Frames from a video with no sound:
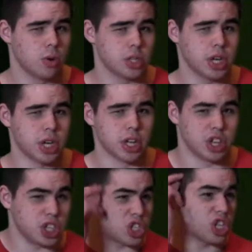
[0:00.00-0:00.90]
Was it a
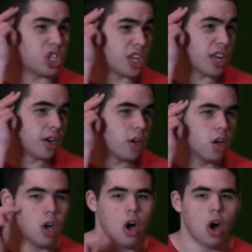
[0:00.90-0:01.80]
this just in?
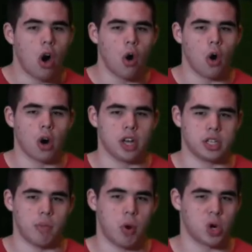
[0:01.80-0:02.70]
Or
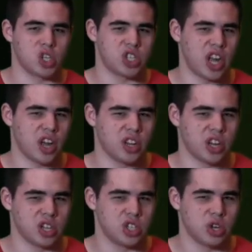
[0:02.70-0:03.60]
is it more stale than a